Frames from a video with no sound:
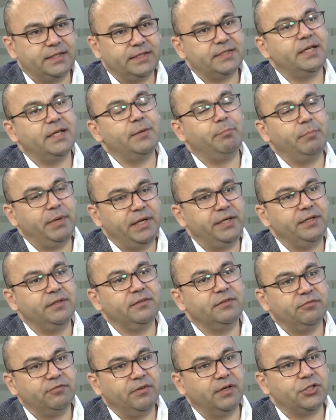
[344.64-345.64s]
their
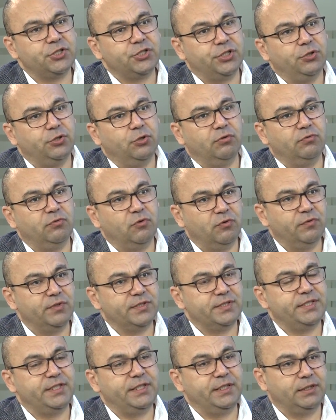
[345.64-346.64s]
main function of
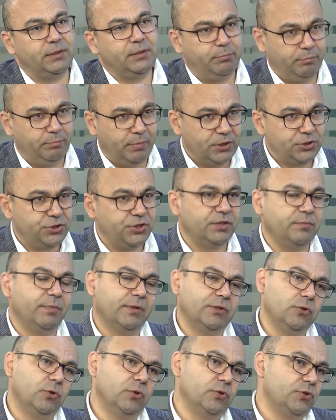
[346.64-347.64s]
overseeing the budget,
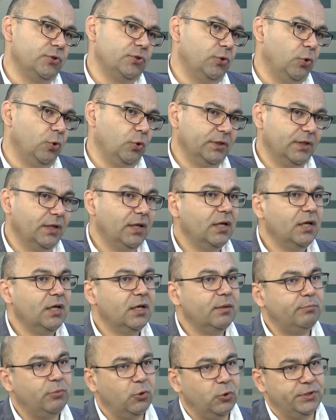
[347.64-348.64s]
but also all the
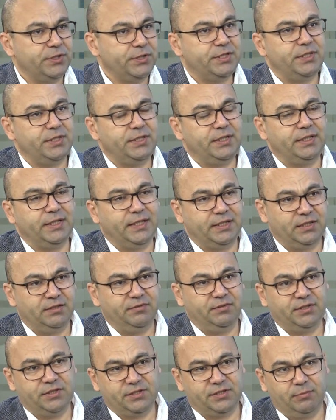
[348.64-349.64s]
policy
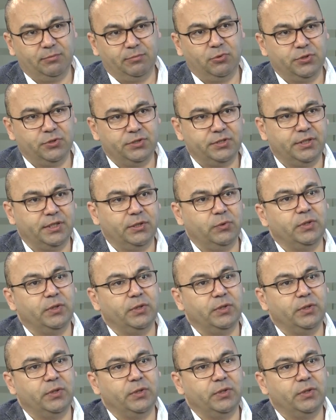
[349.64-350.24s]
activities and policy regulations.